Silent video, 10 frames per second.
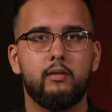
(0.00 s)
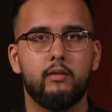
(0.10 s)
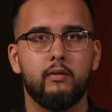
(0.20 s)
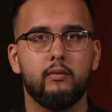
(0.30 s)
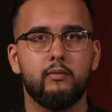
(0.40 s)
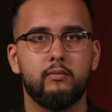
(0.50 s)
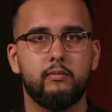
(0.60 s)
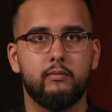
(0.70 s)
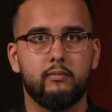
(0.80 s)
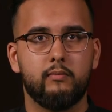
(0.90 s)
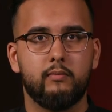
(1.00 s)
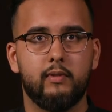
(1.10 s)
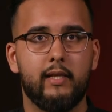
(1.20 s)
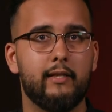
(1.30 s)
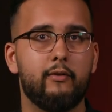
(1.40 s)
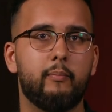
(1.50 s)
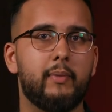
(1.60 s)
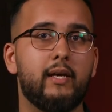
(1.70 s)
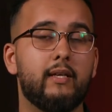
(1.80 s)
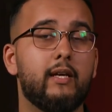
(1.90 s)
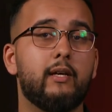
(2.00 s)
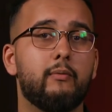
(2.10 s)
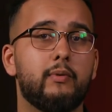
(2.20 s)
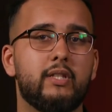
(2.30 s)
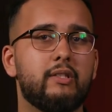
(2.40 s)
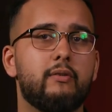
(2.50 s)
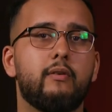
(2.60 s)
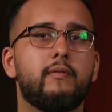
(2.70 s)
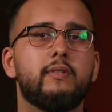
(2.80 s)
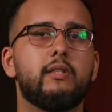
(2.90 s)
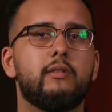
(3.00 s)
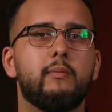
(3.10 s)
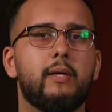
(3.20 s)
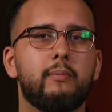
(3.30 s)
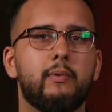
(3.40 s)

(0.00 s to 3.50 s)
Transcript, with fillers: You know, let there not be a year which I did not visit you, my